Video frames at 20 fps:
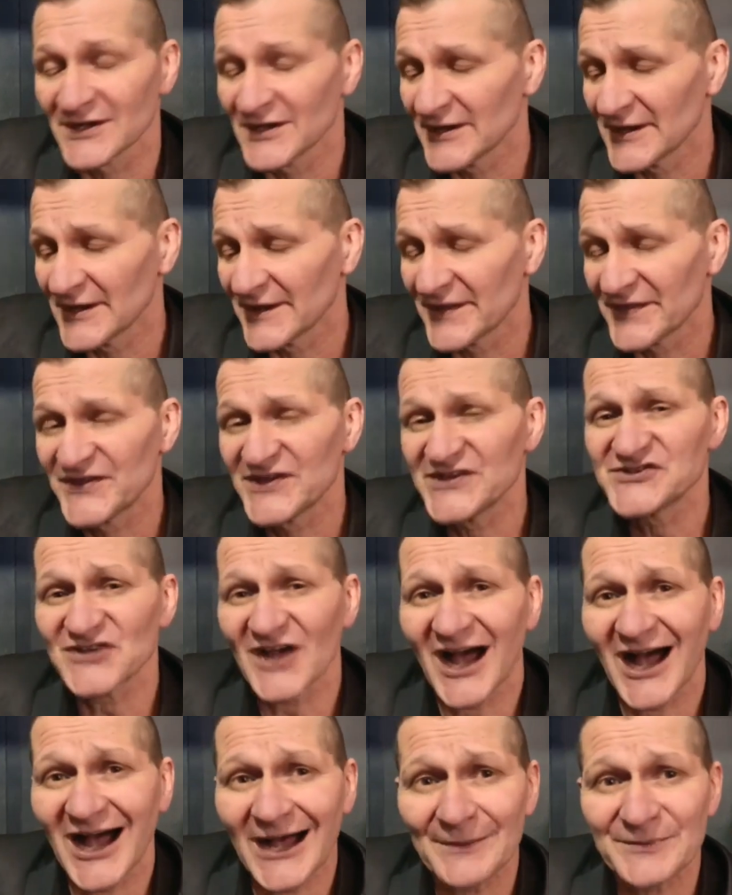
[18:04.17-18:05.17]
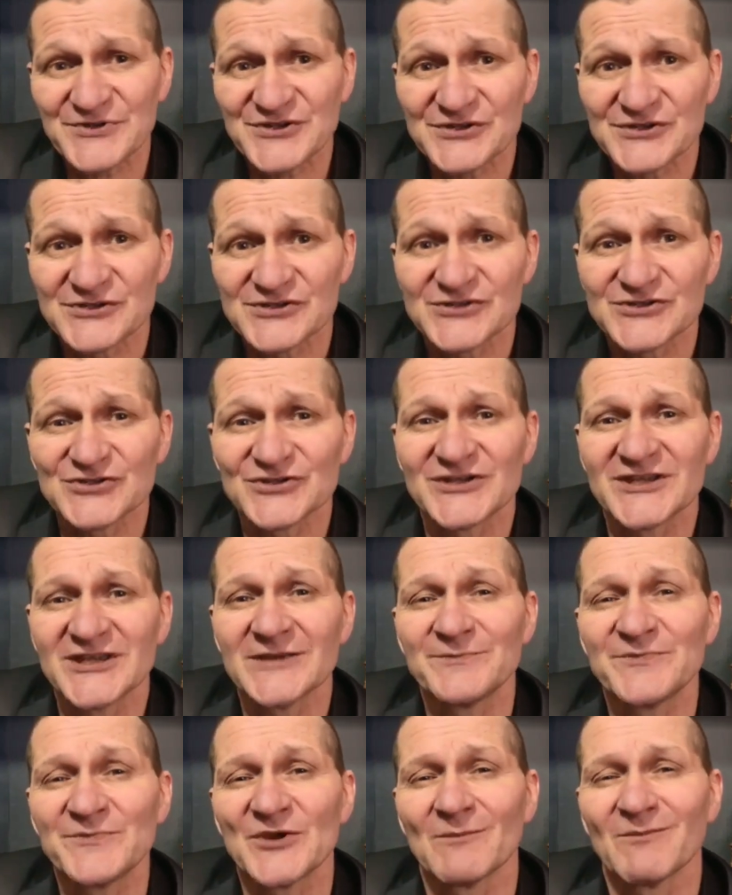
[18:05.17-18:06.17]
These options are to
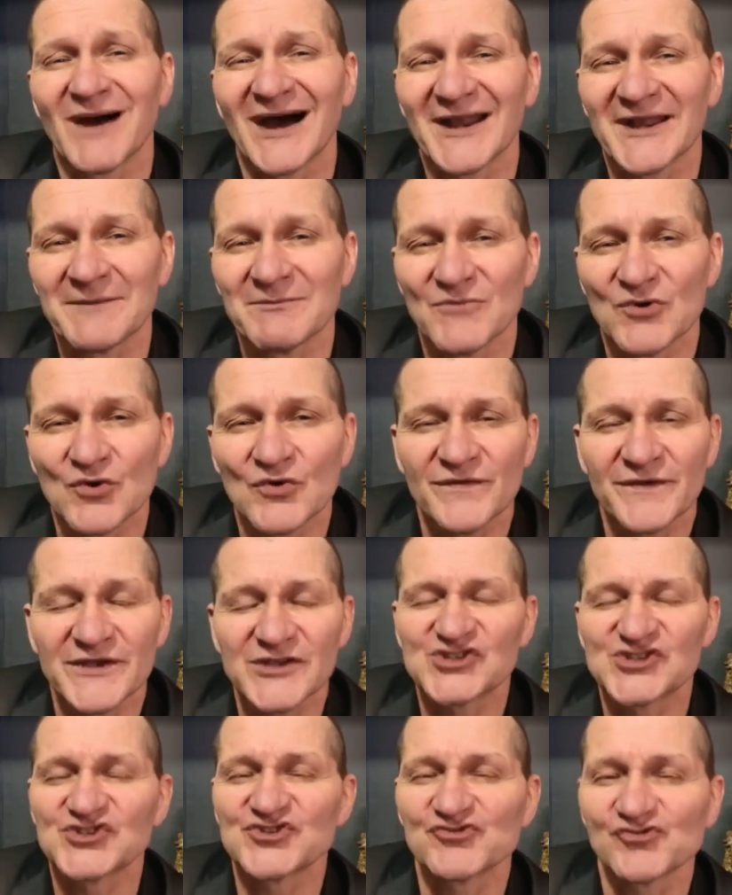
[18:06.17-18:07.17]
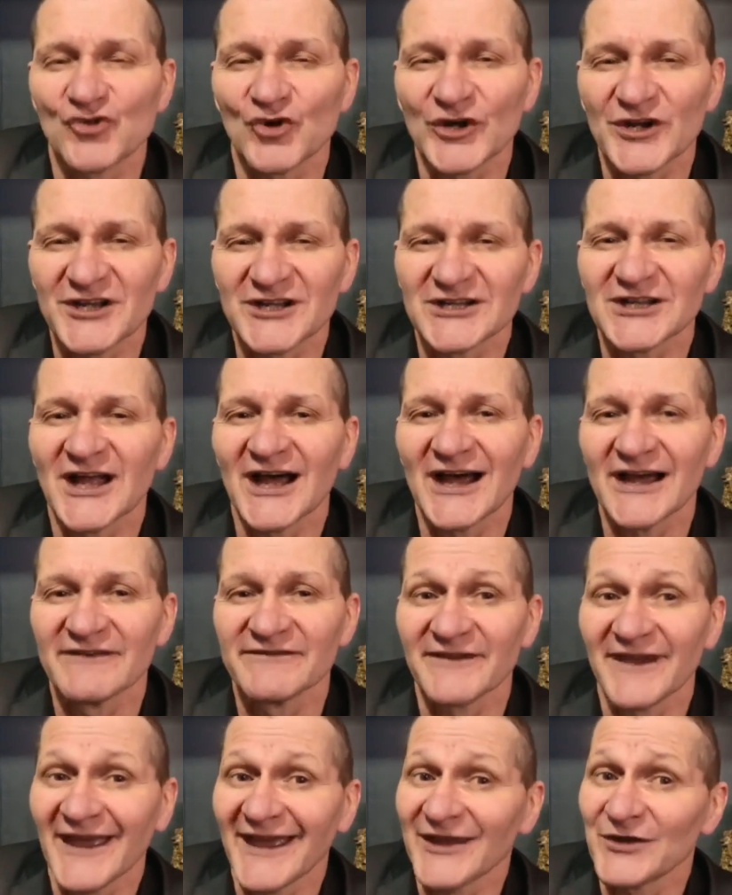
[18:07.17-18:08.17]
keep your body moving, strong, and alive,
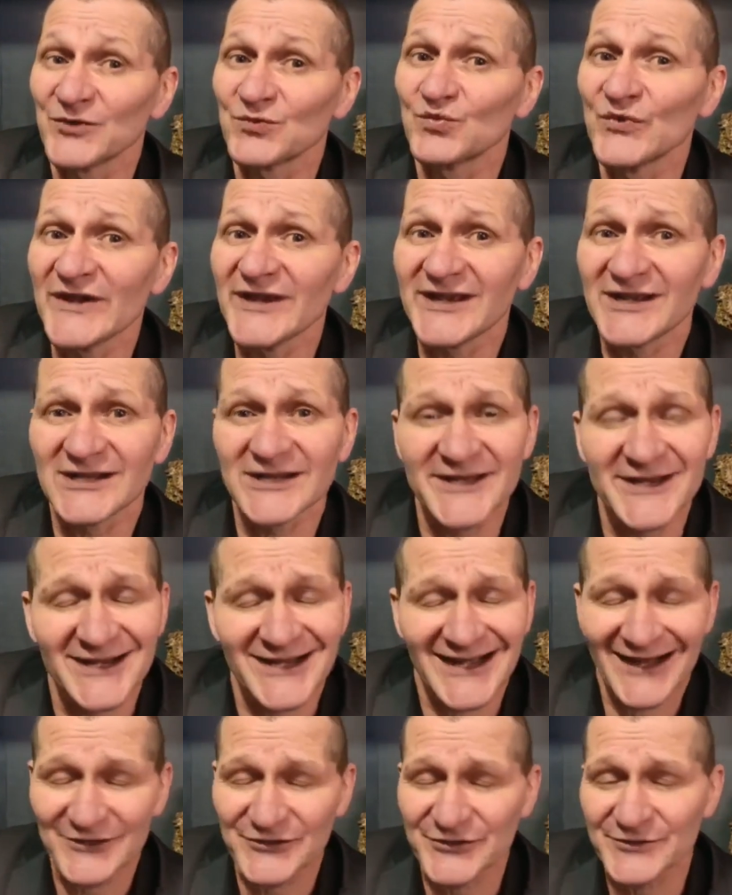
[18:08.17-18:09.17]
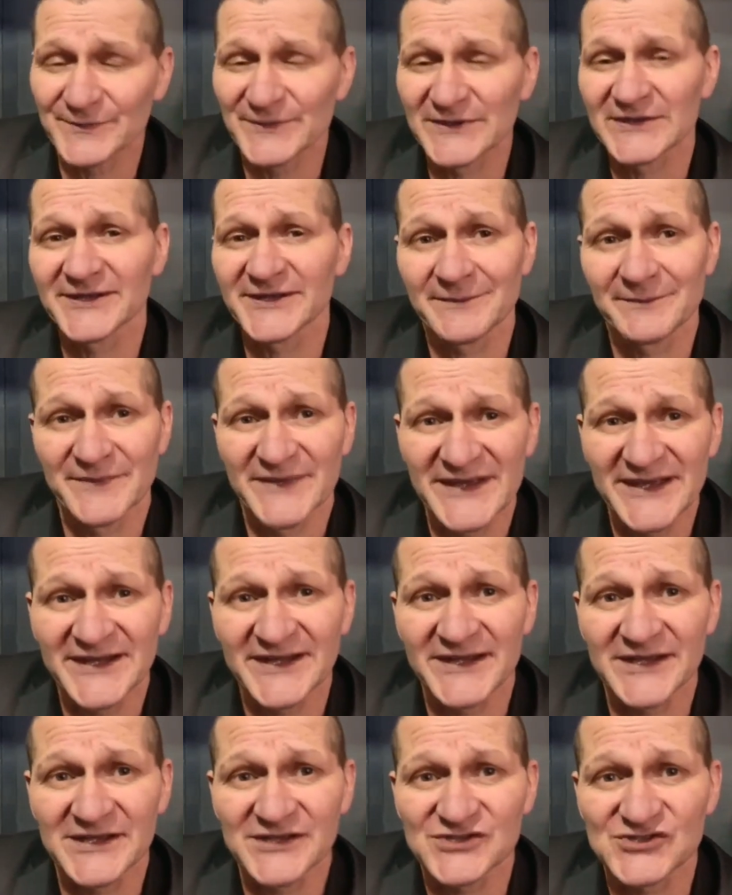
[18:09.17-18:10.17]
and weekly accountability
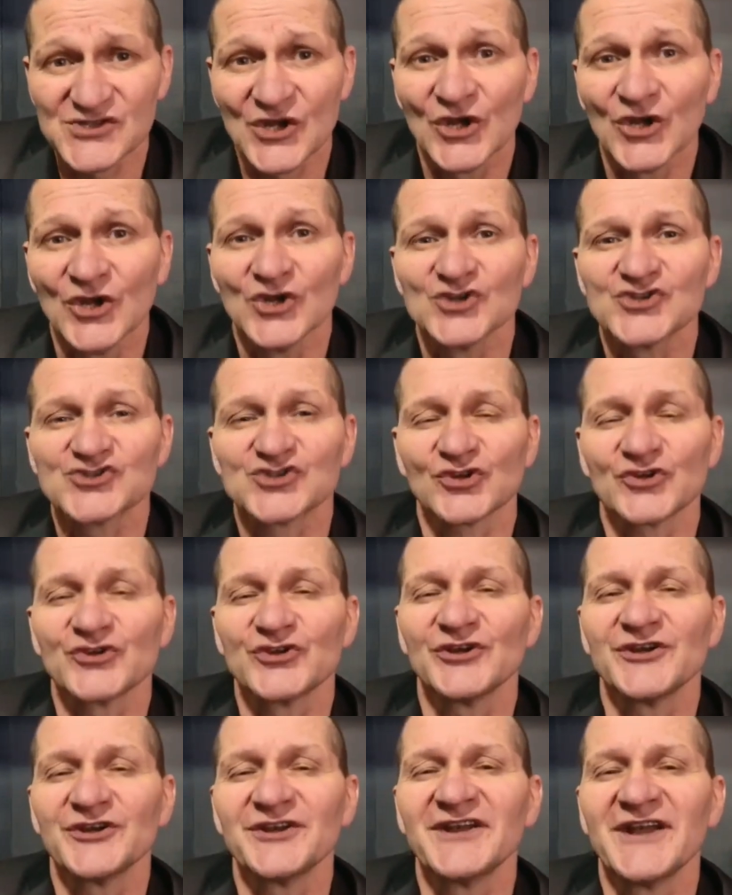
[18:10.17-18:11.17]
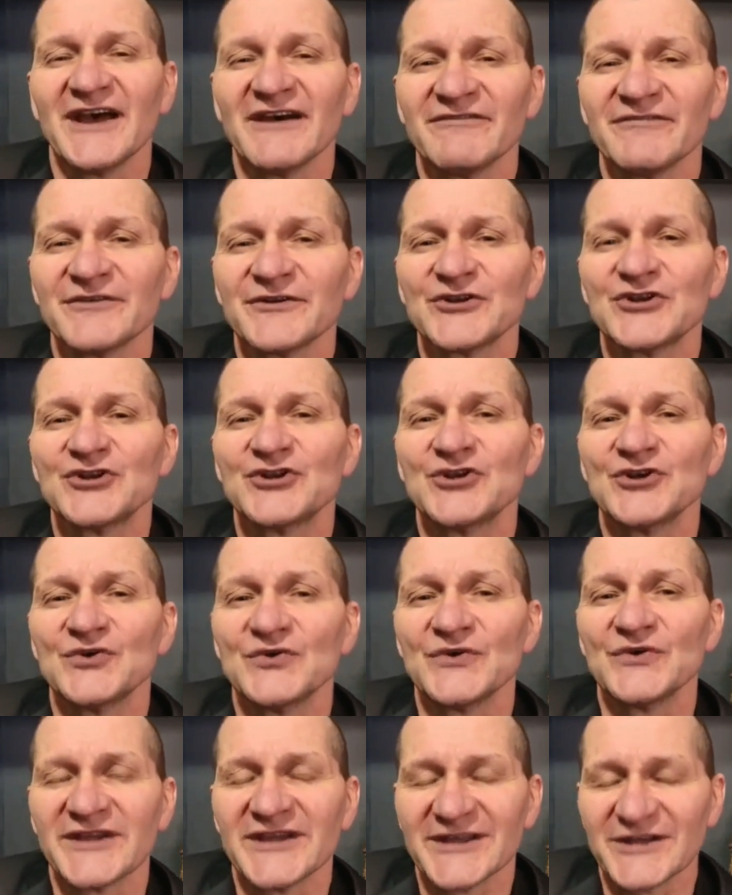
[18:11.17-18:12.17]
meetings so you're never
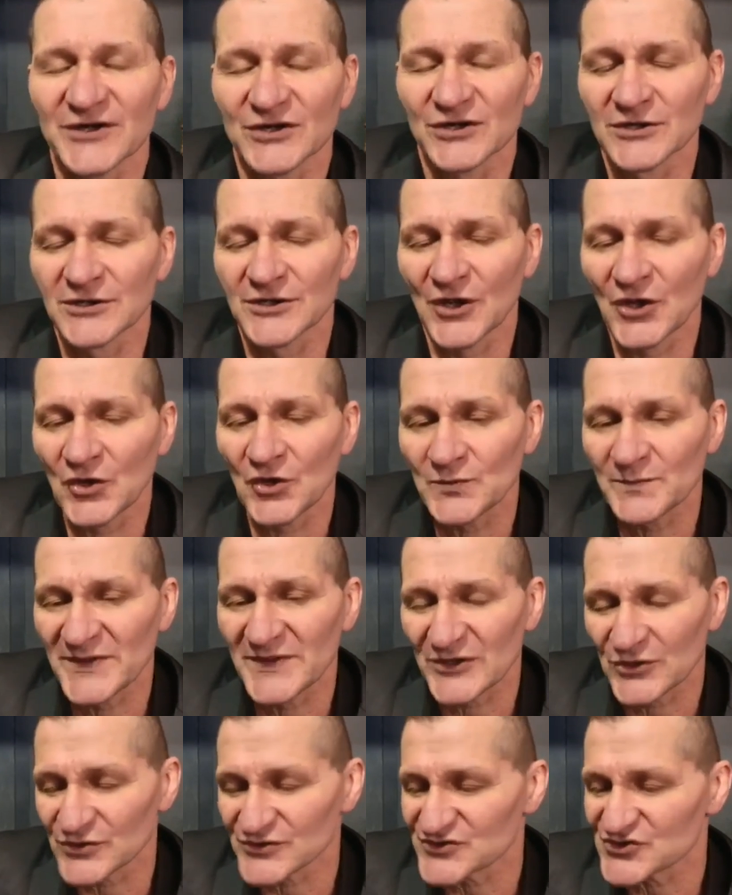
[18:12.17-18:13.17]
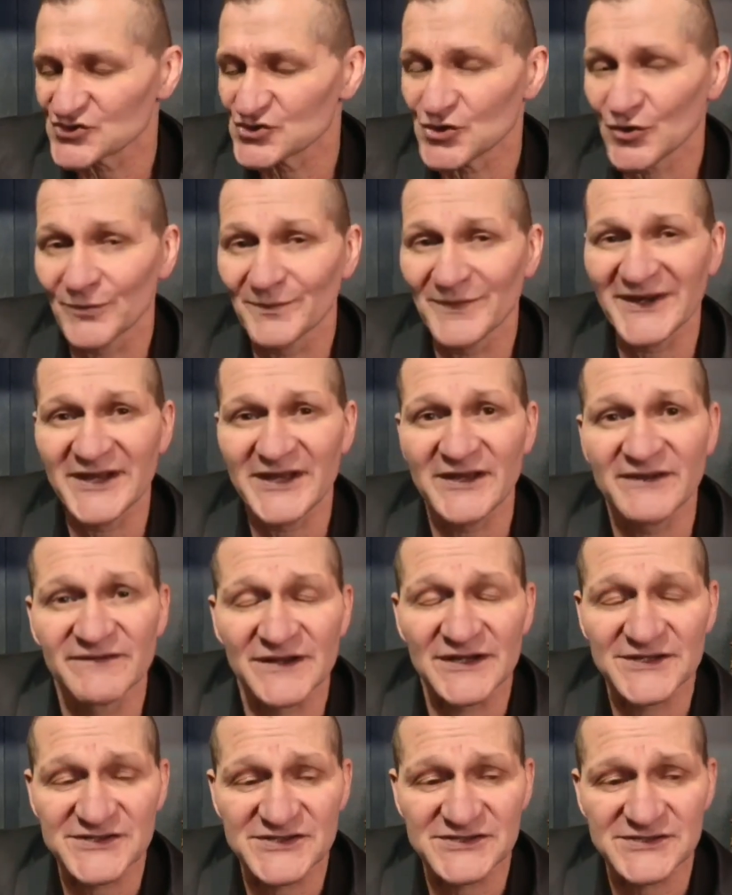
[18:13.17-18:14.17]
doing it alone, because so many of
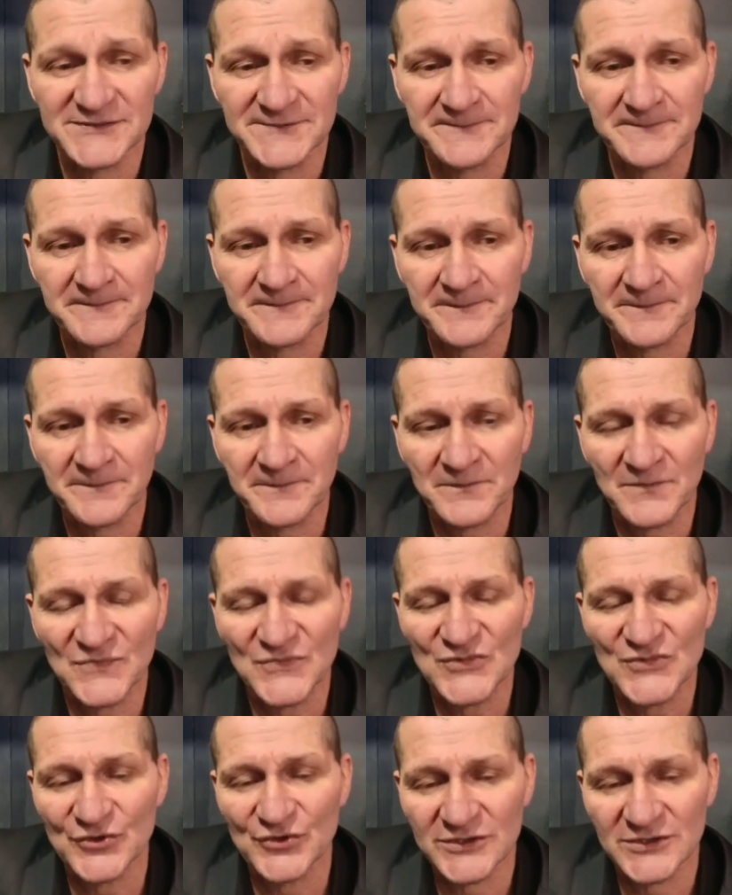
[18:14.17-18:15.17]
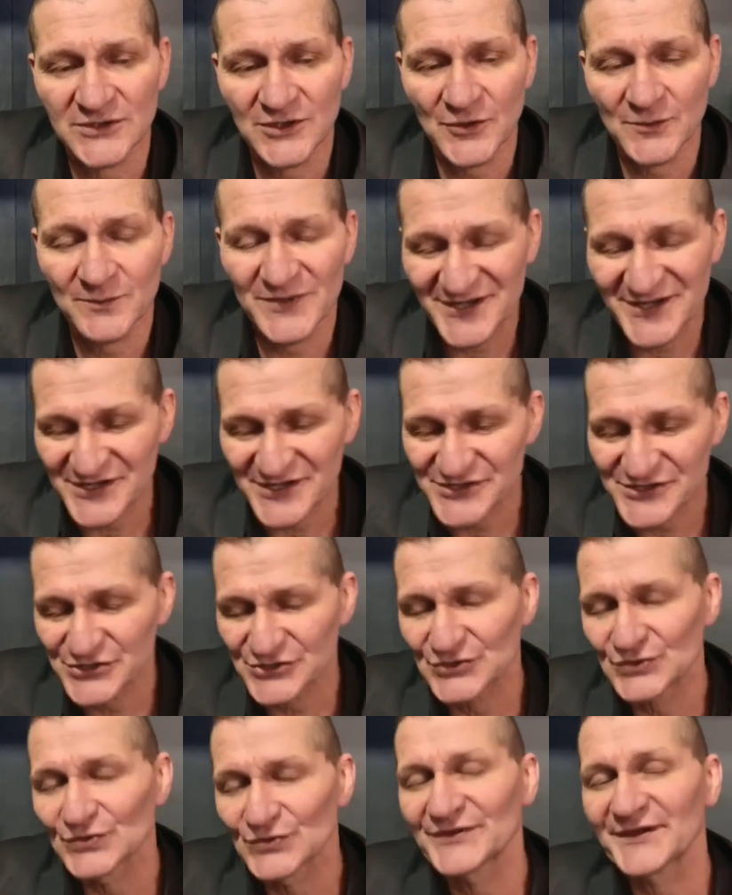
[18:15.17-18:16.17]
us do it alone. But here's the
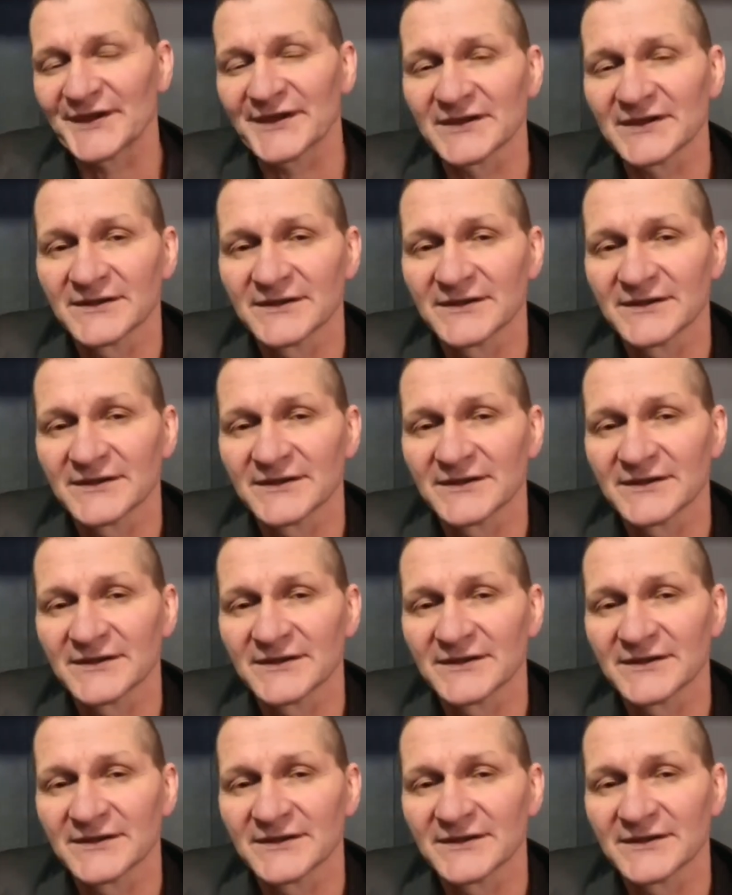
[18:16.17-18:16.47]
cool thing.